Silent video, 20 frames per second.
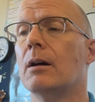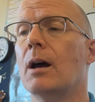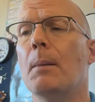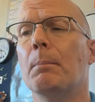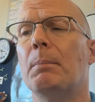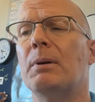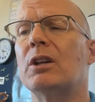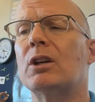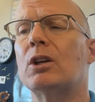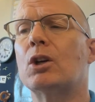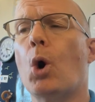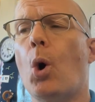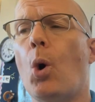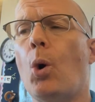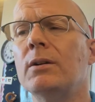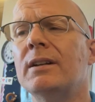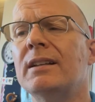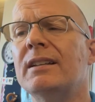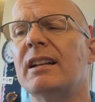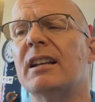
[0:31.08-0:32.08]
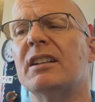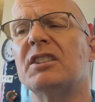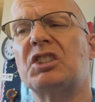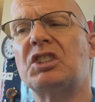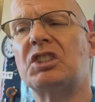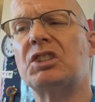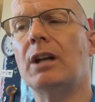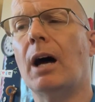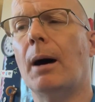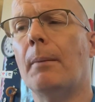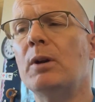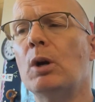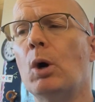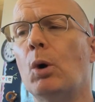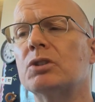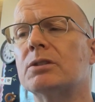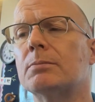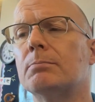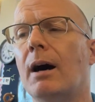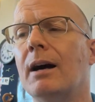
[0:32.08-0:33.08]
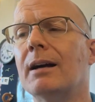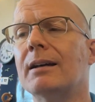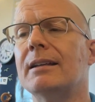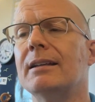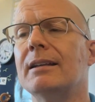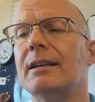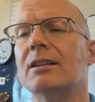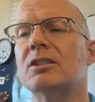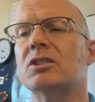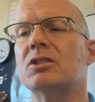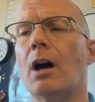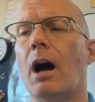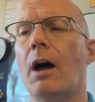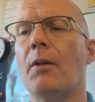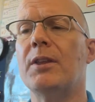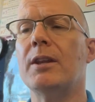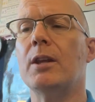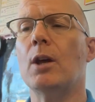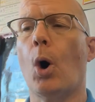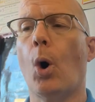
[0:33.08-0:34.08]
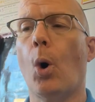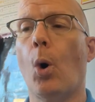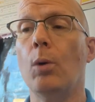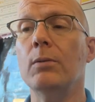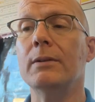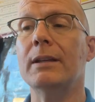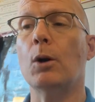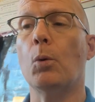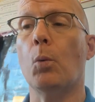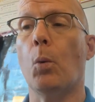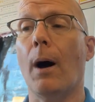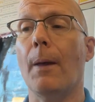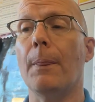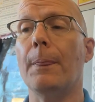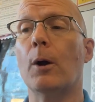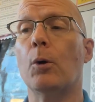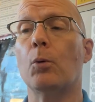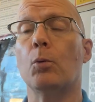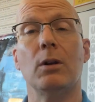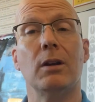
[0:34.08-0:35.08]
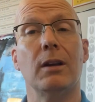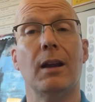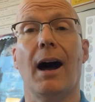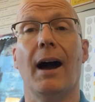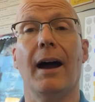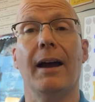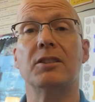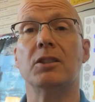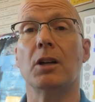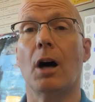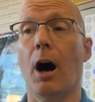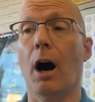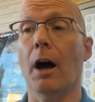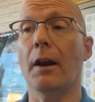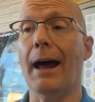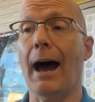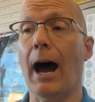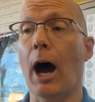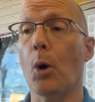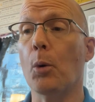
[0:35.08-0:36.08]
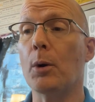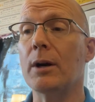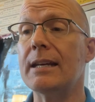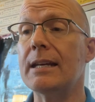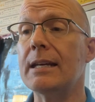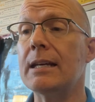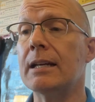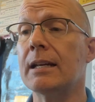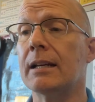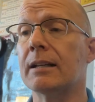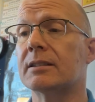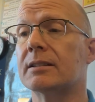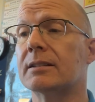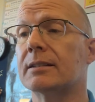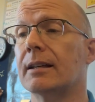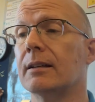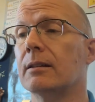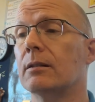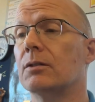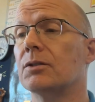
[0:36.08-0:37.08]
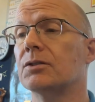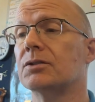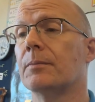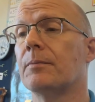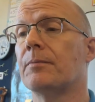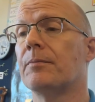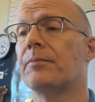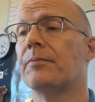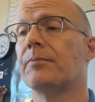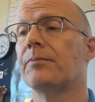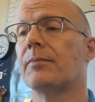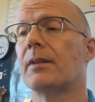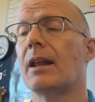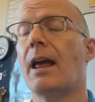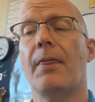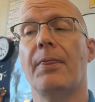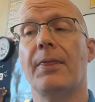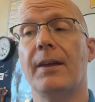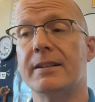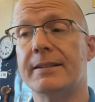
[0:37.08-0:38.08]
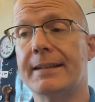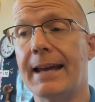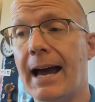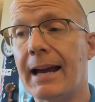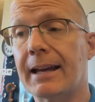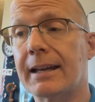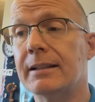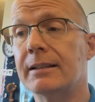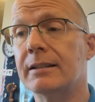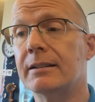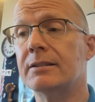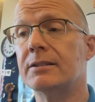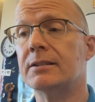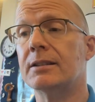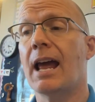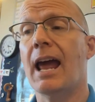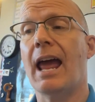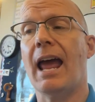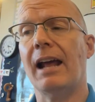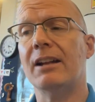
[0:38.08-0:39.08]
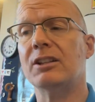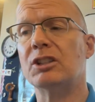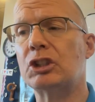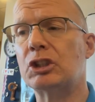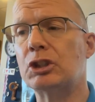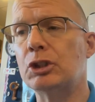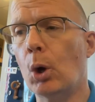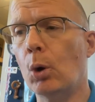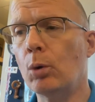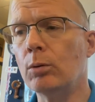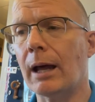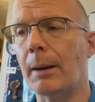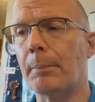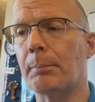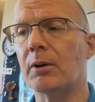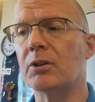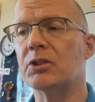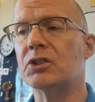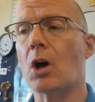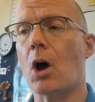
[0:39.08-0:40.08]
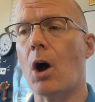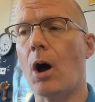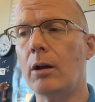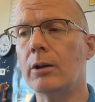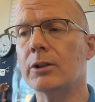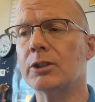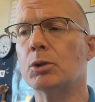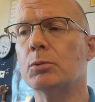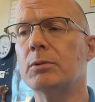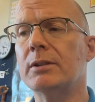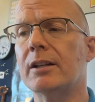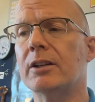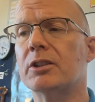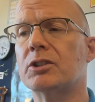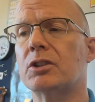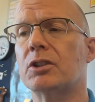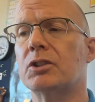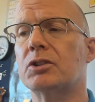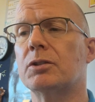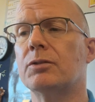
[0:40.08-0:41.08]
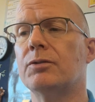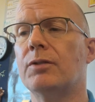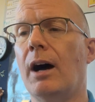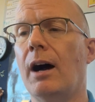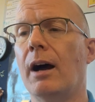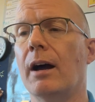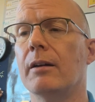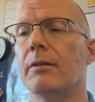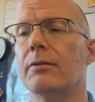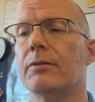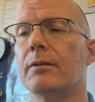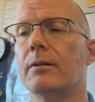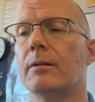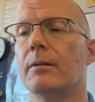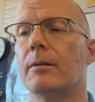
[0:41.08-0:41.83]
But the golden snub-nosed monkey is not the only one that relies on our eating skills. The takins and snow leopards also need us to survive.